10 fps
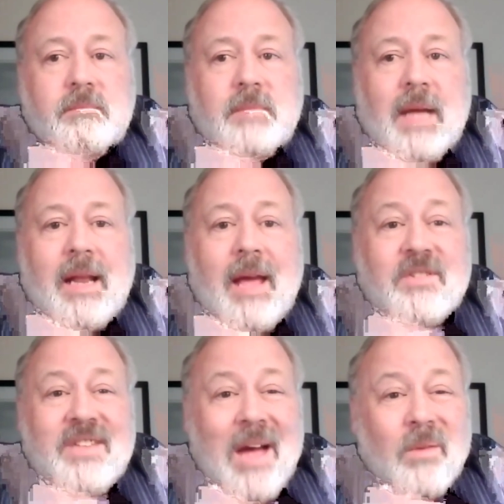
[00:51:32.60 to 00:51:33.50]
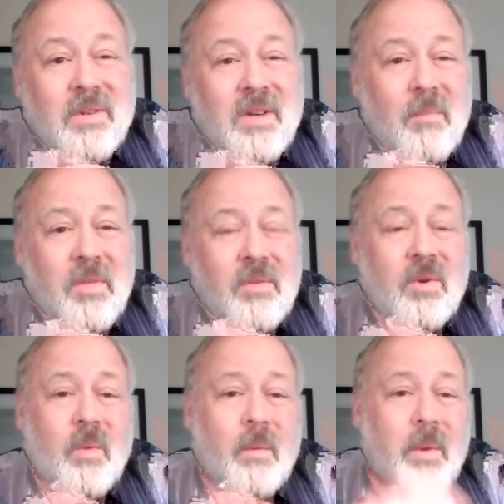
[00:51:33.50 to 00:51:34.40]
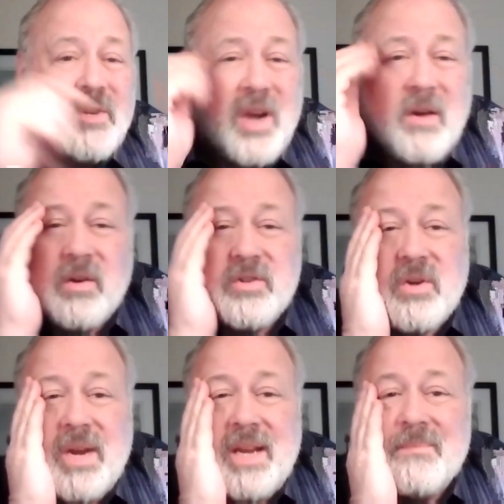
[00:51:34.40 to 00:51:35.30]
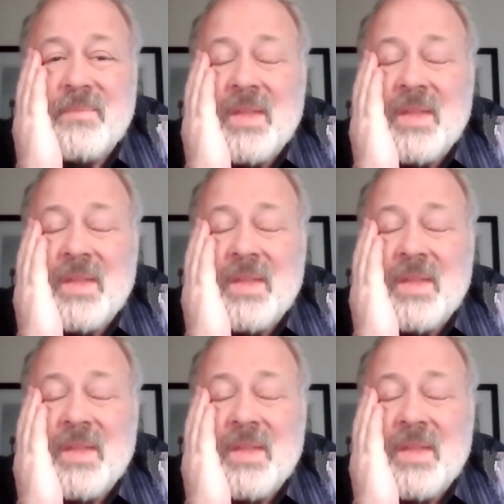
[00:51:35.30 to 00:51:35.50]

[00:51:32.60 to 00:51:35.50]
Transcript: how to have sound come through when we were sharing our screen.